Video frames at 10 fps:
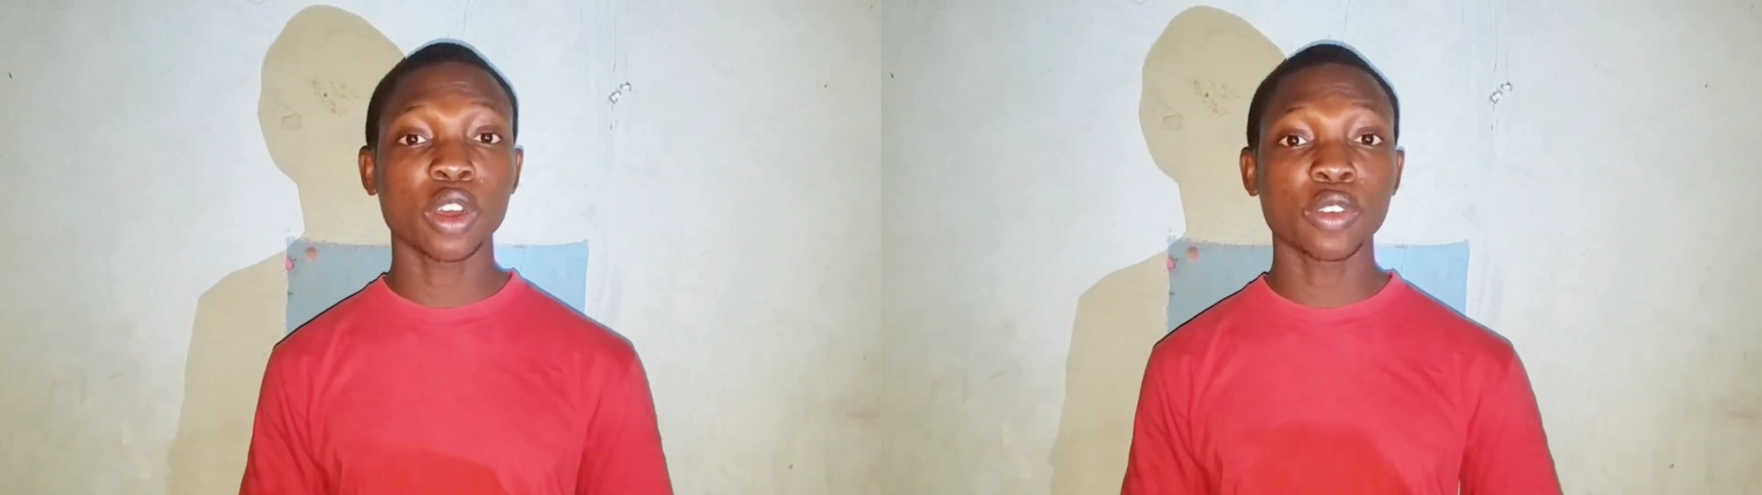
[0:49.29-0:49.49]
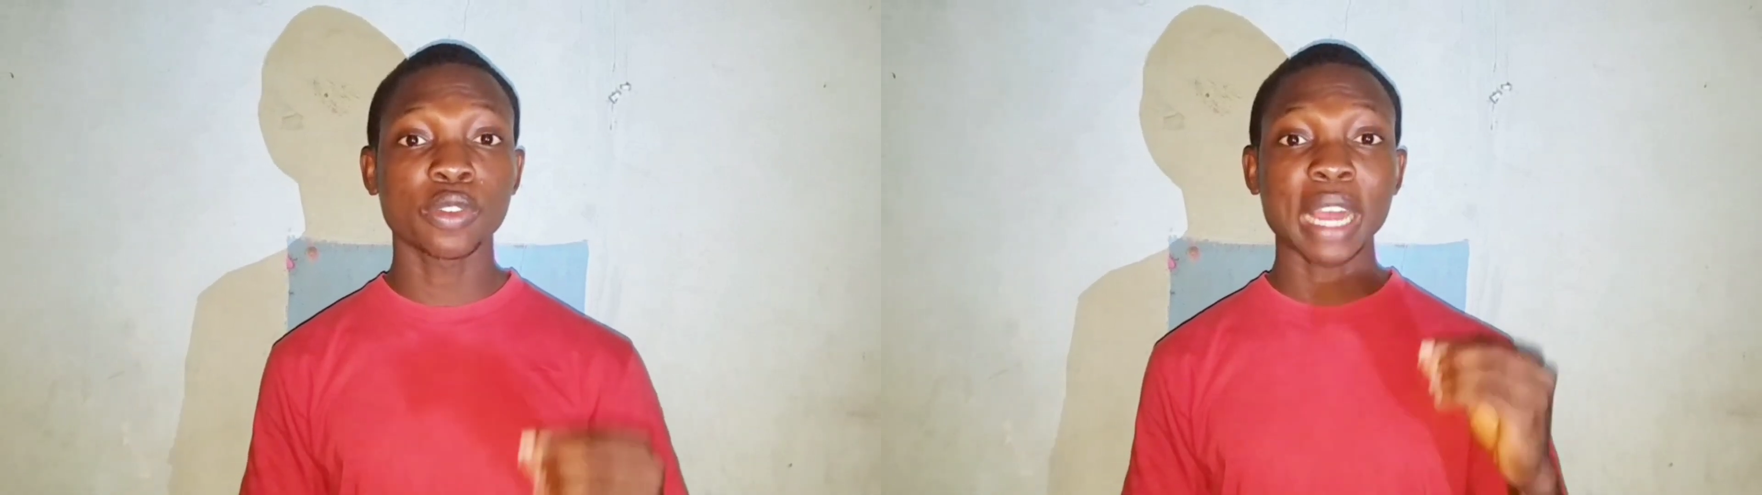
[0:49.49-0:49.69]

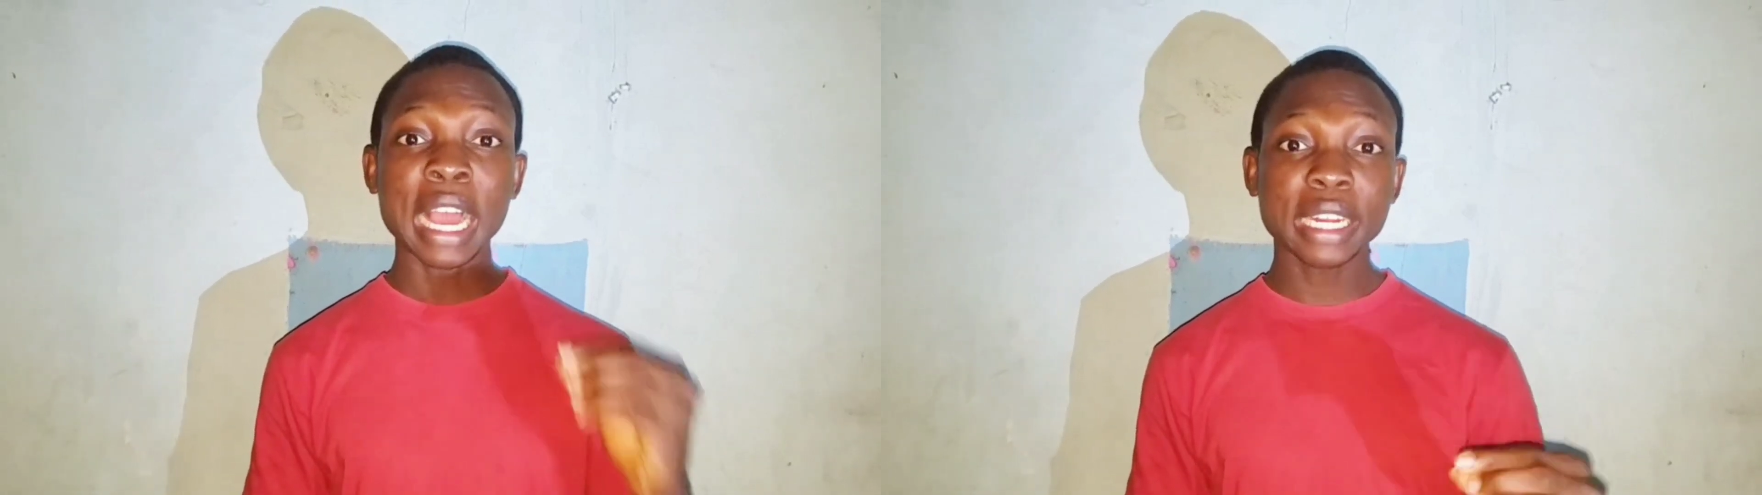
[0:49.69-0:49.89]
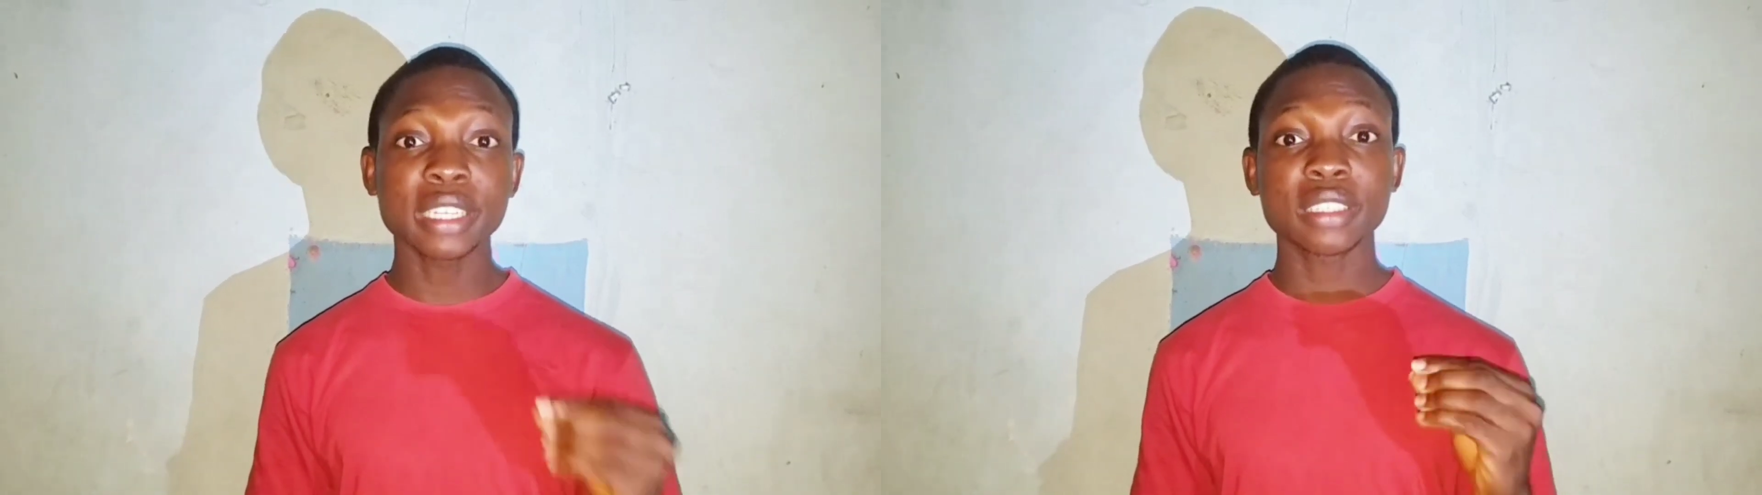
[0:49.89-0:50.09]
of
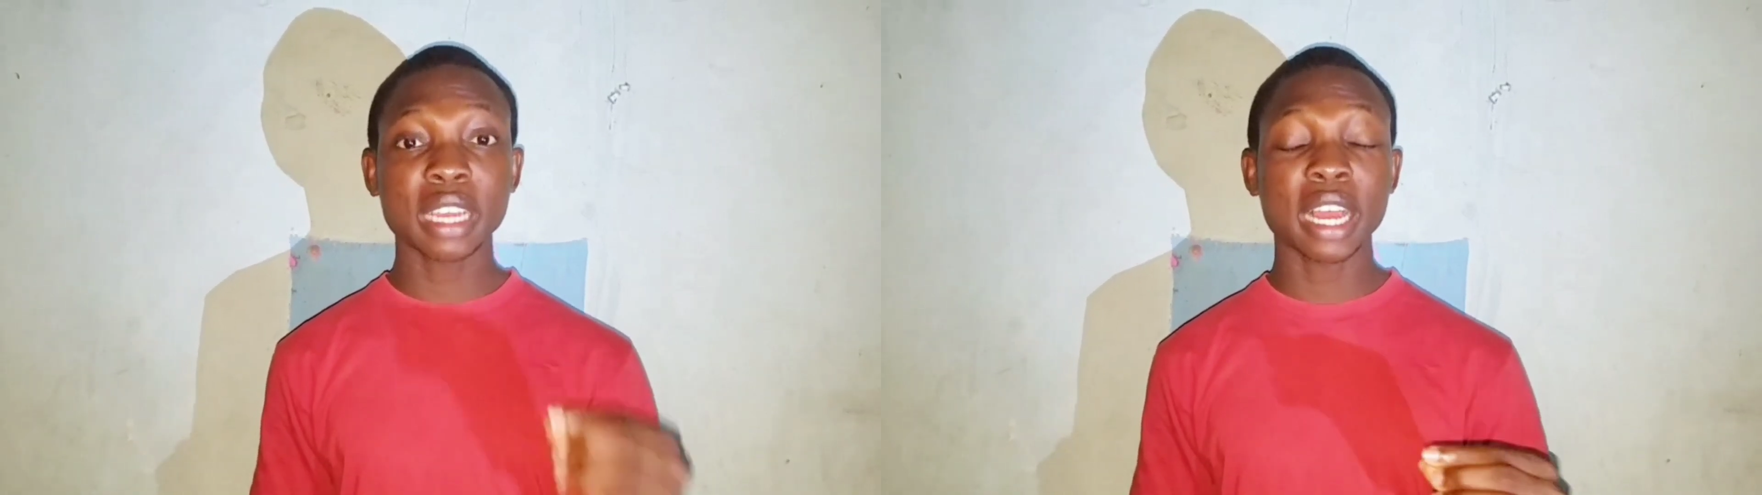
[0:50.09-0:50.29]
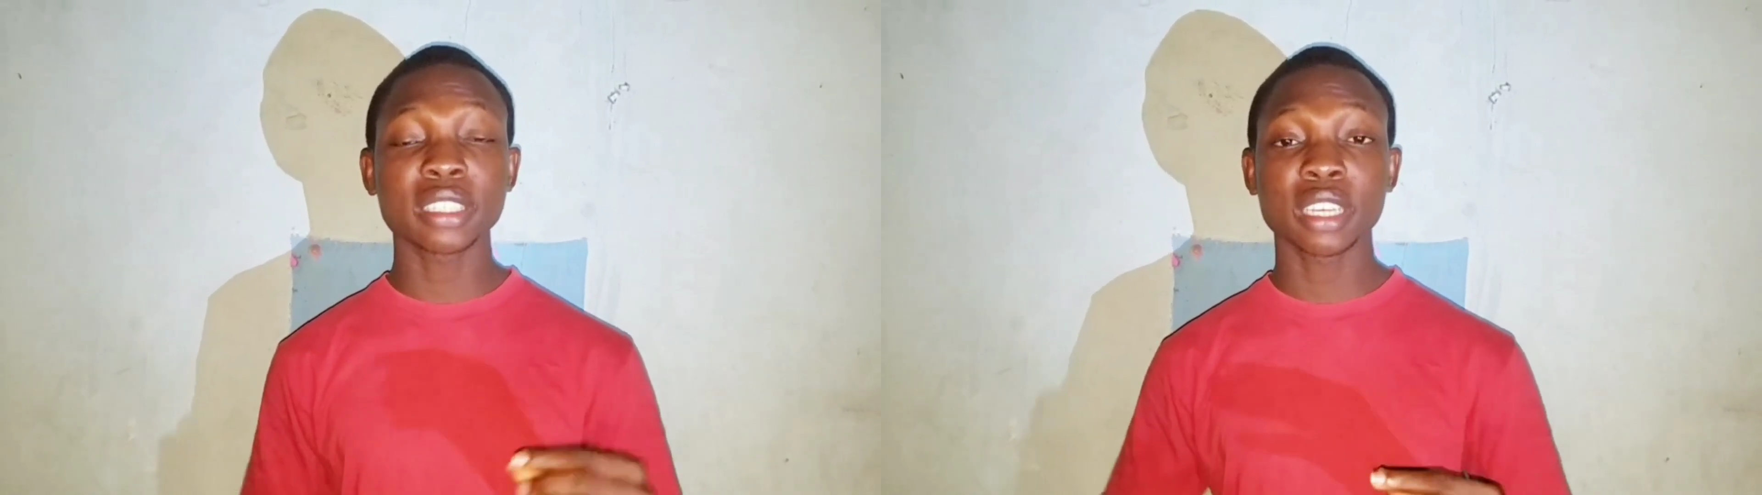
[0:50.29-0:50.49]
acne
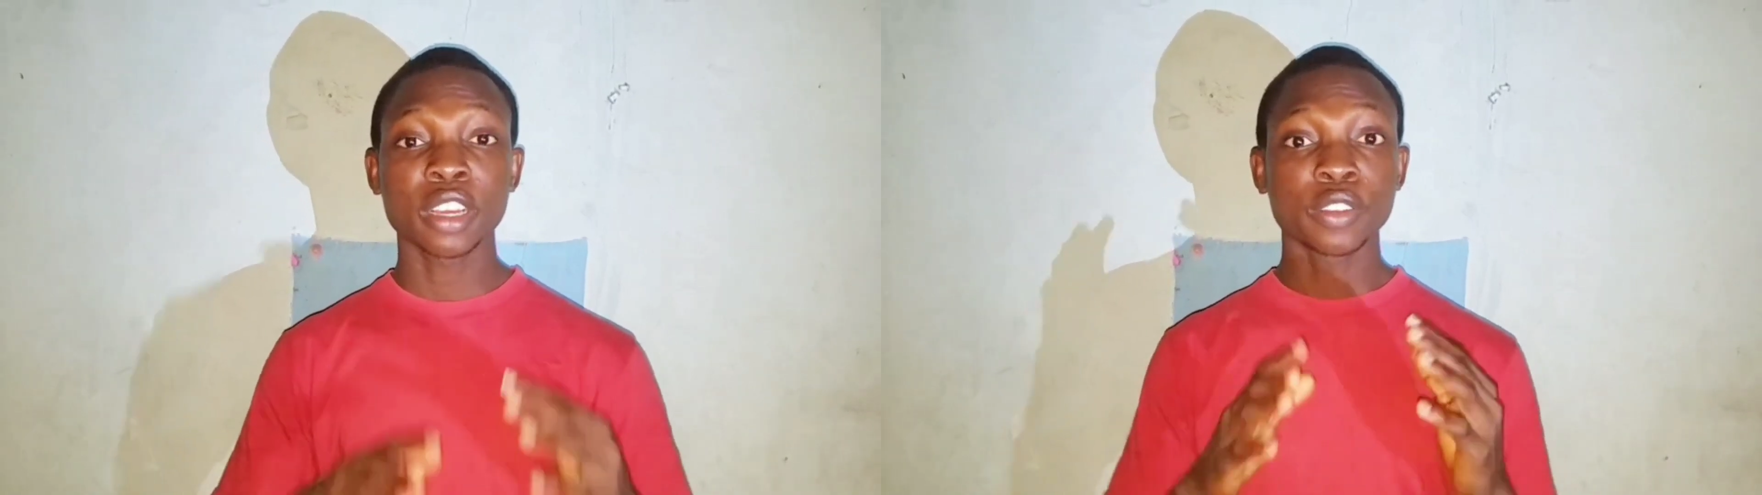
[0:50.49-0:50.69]
scars